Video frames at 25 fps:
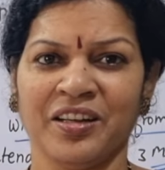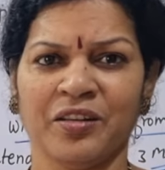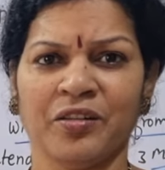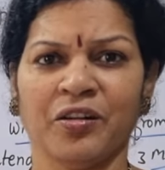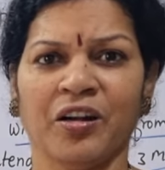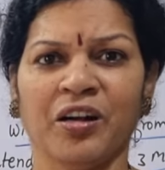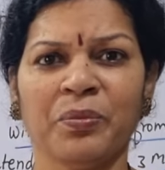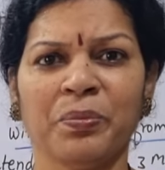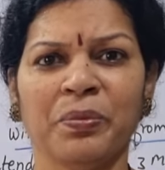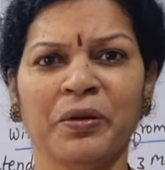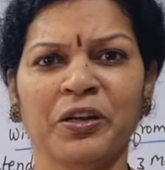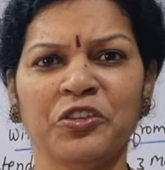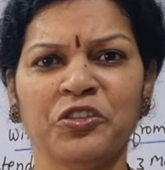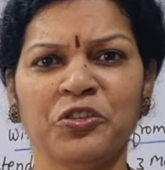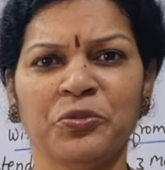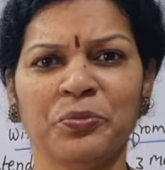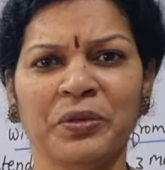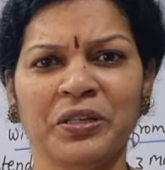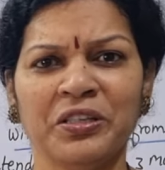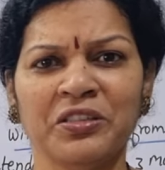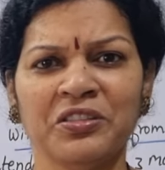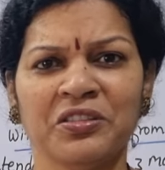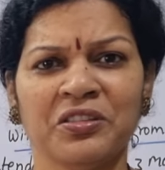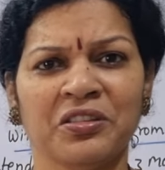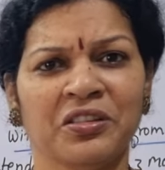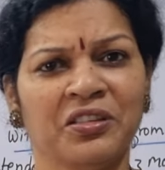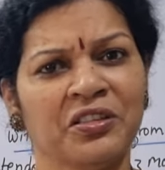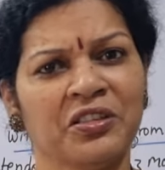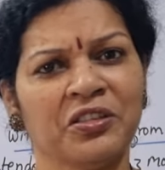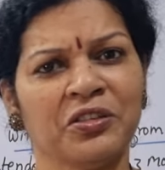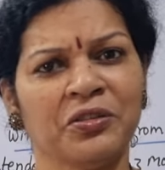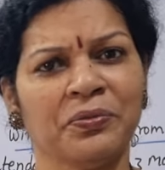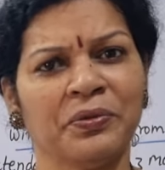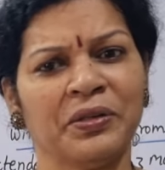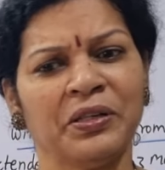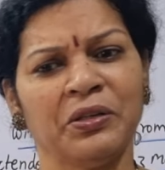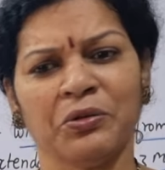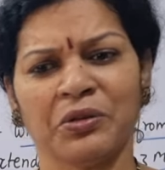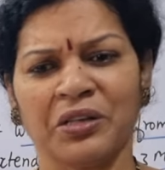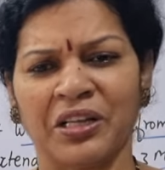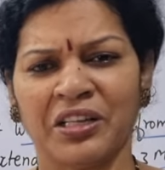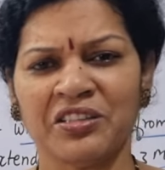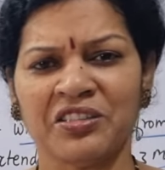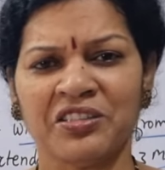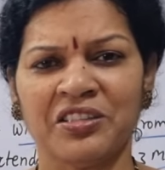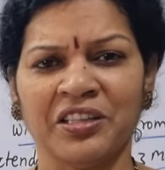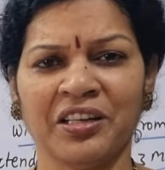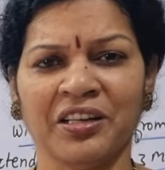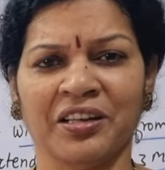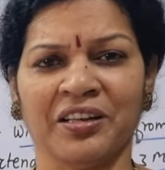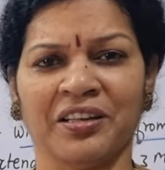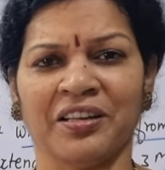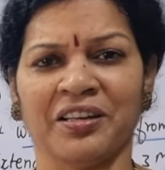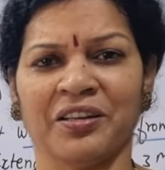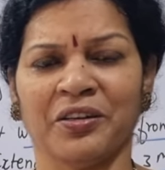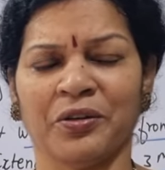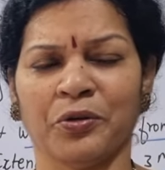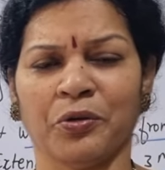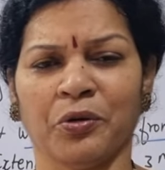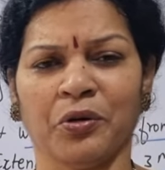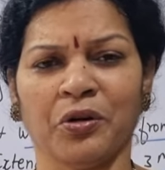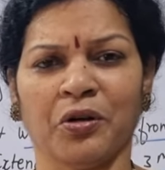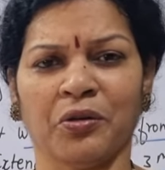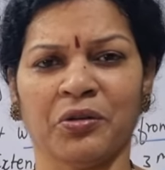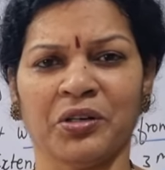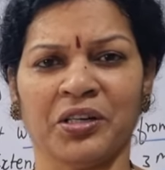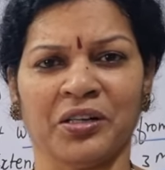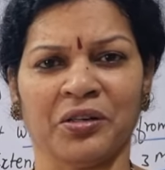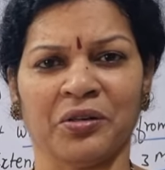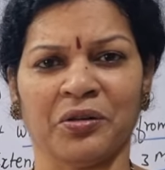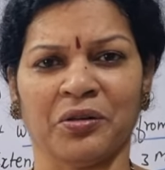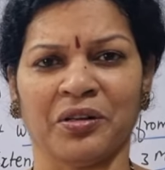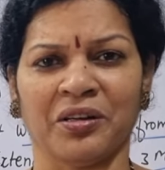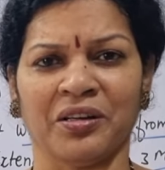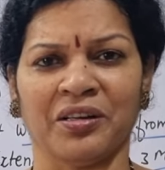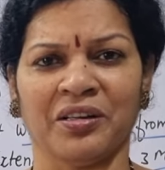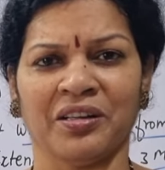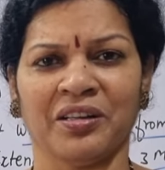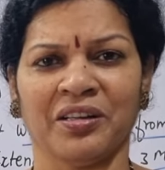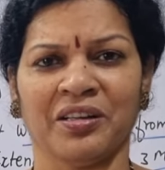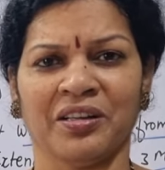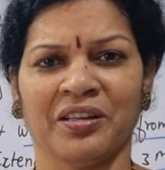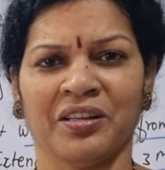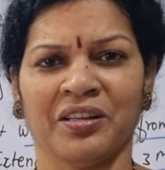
Not pledged means it is free, you can sell, no doubt at all.